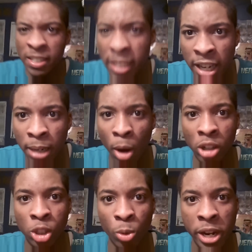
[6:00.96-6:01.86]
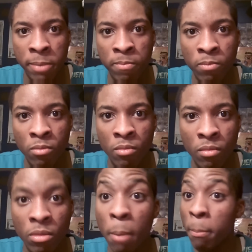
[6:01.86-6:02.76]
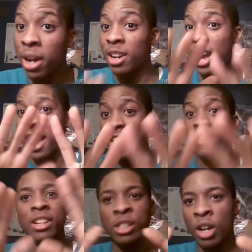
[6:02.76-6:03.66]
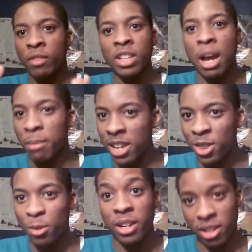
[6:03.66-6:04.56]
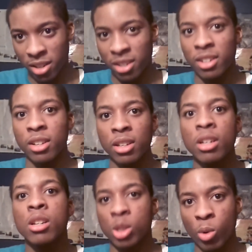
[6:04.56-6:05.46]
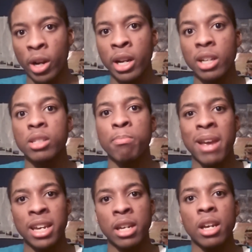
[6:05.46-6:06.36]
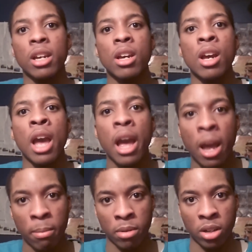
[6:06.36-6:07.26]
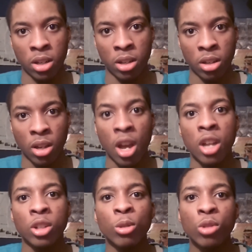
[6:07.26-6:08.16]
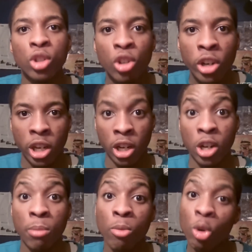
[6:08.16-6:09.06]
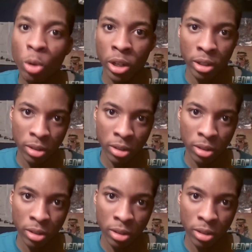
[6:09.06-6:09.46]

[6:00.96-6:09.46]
see Kingdom Hearts 3, but hey, they still have time. E3. Square Enix, make it happen. Tetsuya Nomura.